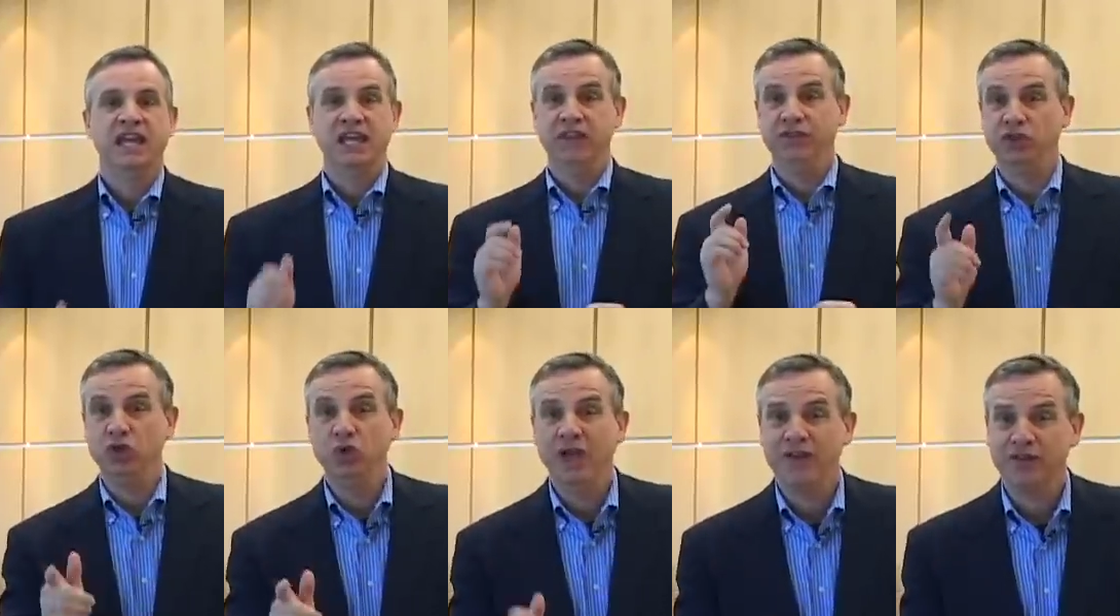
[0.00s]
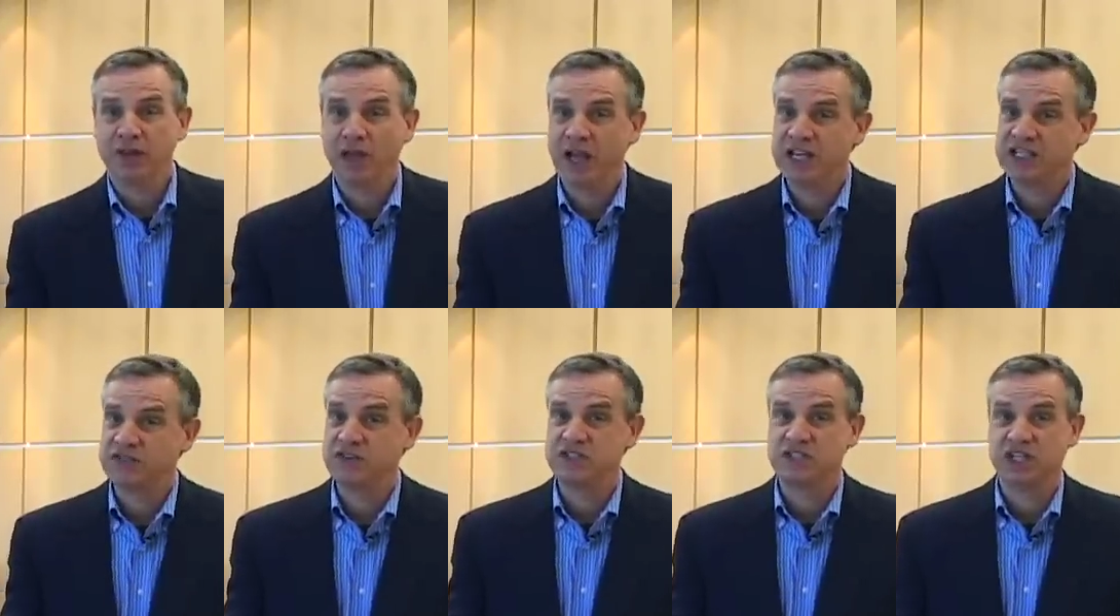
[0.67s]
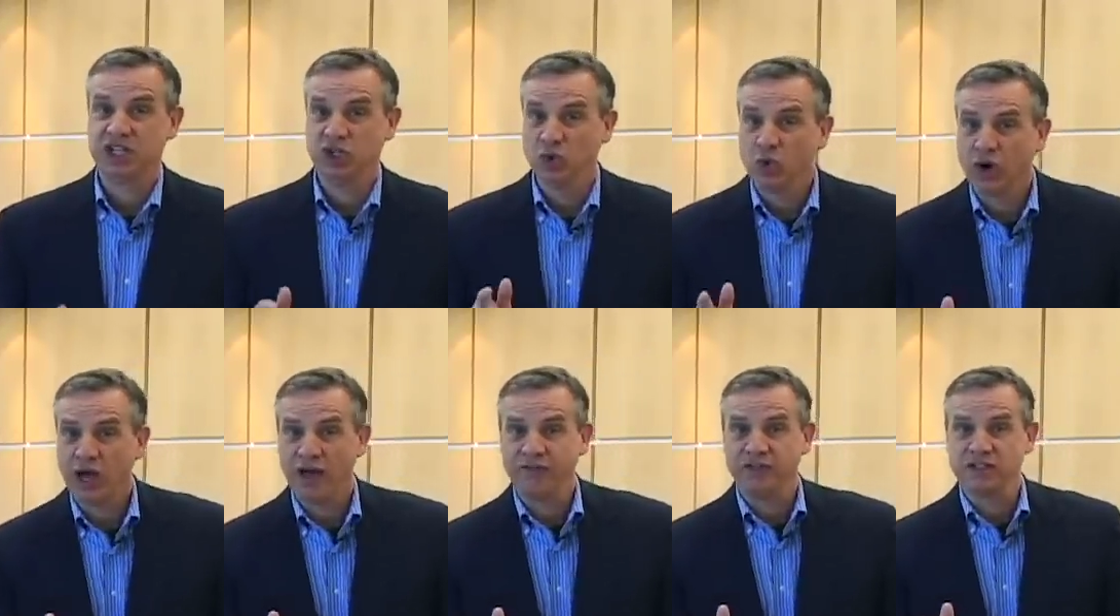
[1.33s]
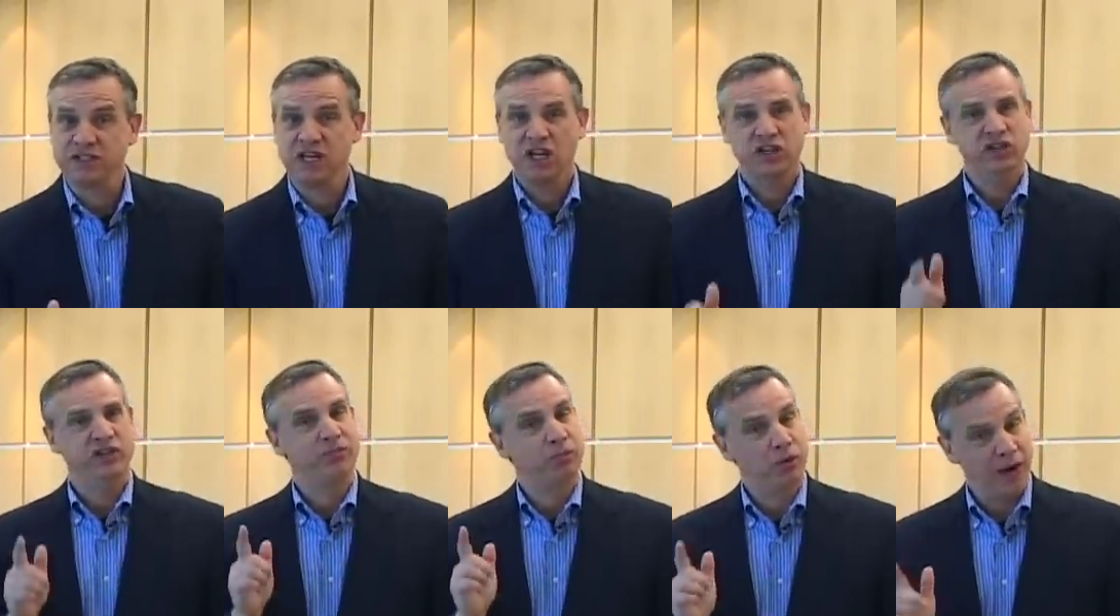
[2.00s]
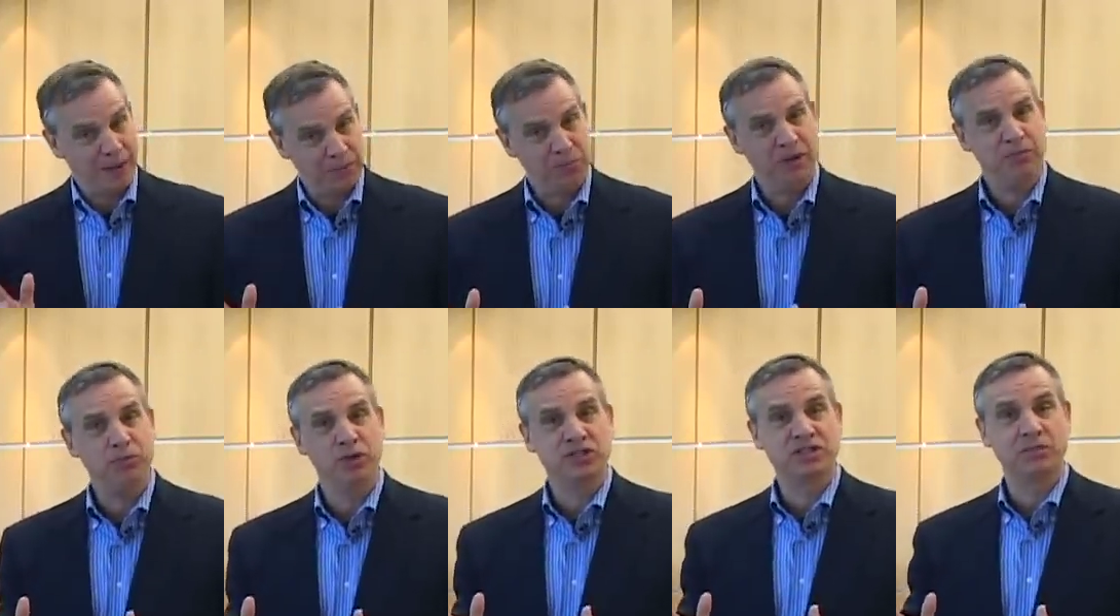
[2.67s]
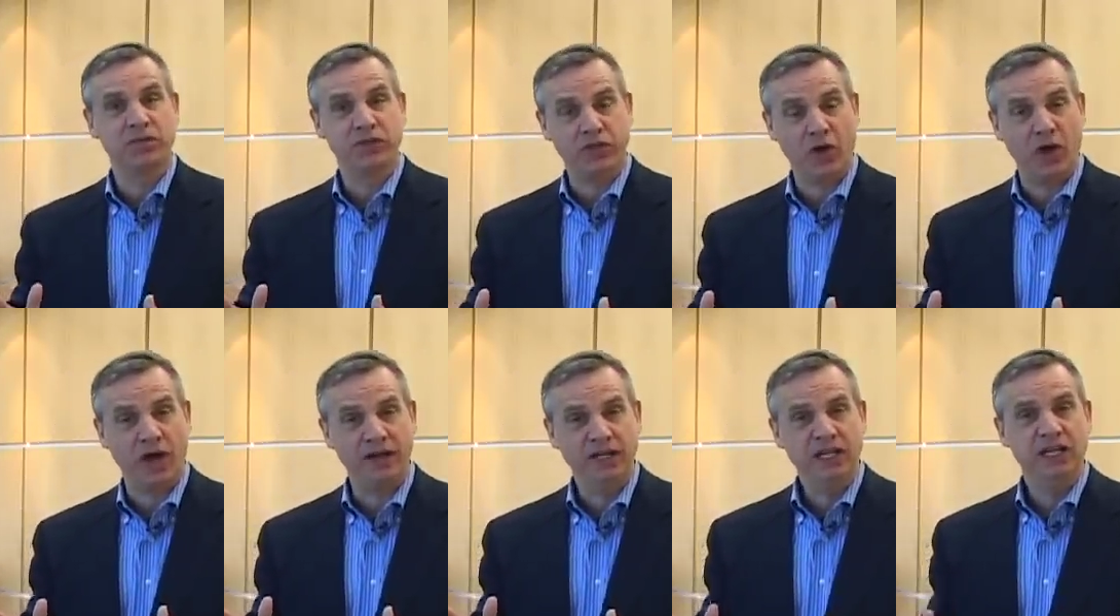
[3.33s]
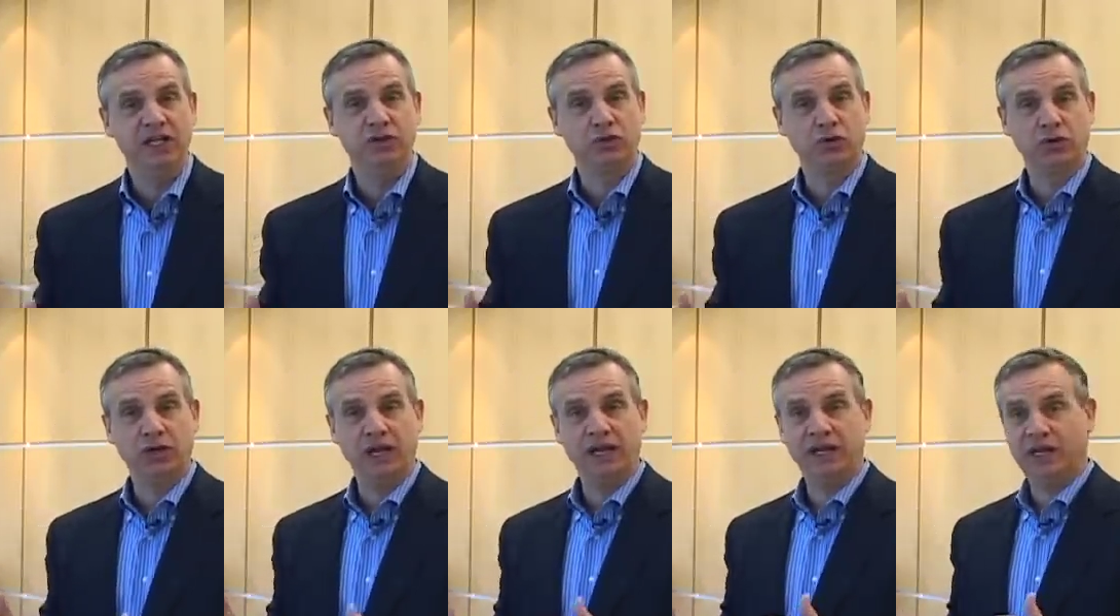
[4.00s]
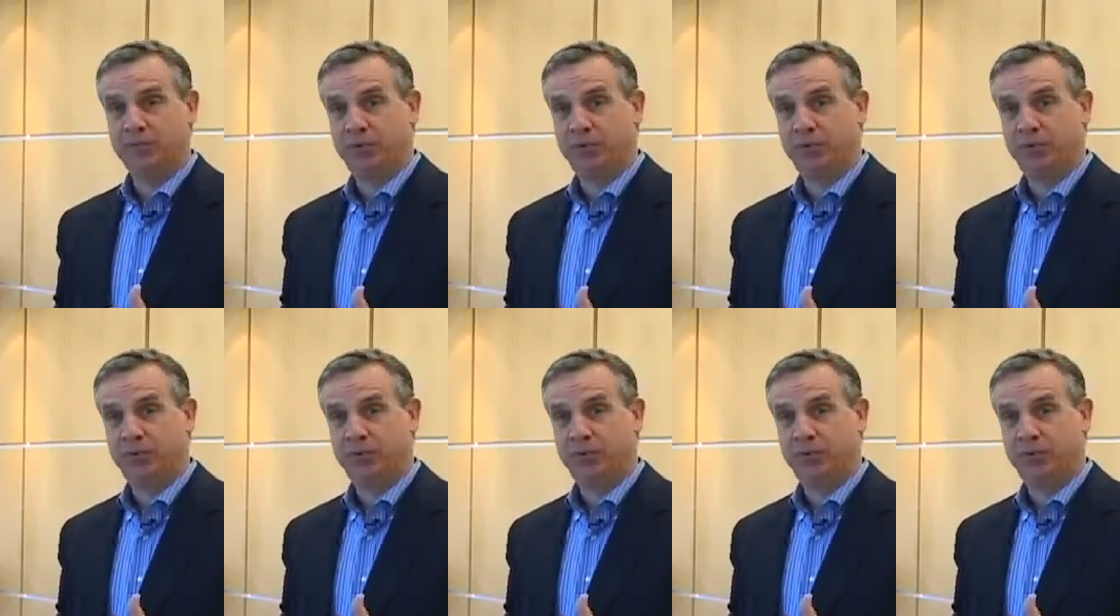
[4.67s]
If you have clients visiting your office, you've probably put some thought into creating a